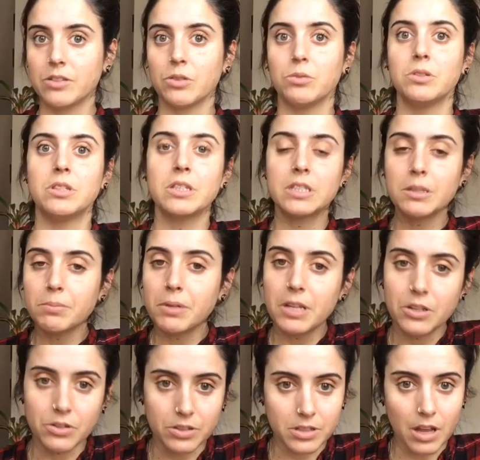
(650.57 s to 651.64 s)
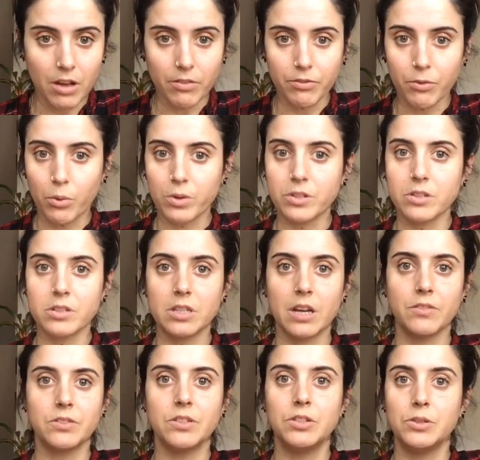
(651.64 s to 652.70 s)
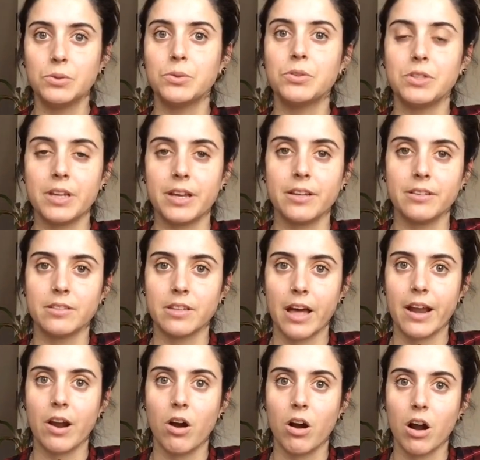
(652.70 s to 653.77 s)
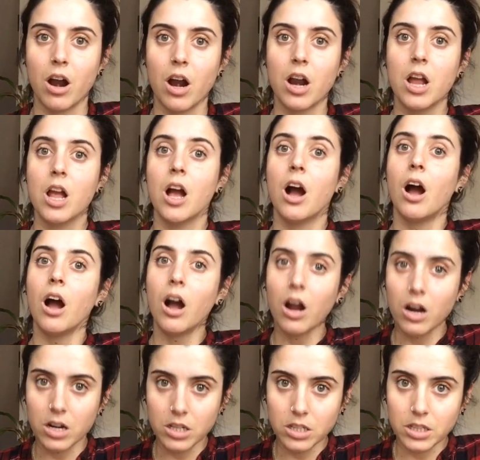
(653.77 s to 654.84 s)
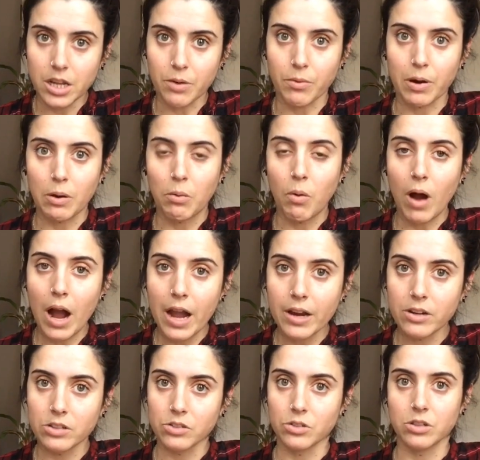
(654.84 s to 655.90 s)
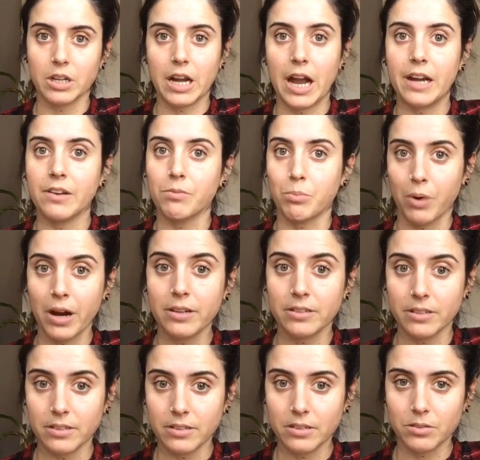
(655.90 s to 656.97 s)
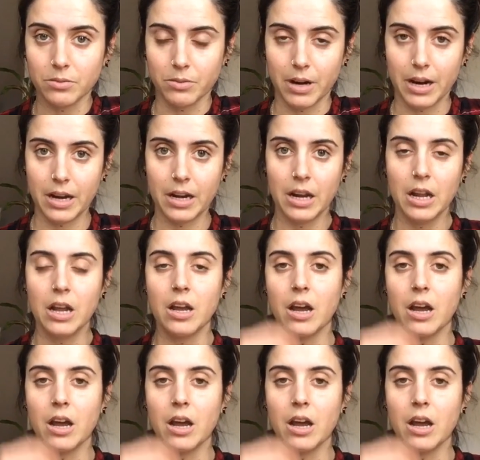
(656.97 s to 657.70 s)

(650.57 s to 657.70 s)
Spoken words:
So discipline yourself. Force yourself to do things that are hard, that require a certain kind of presence, right?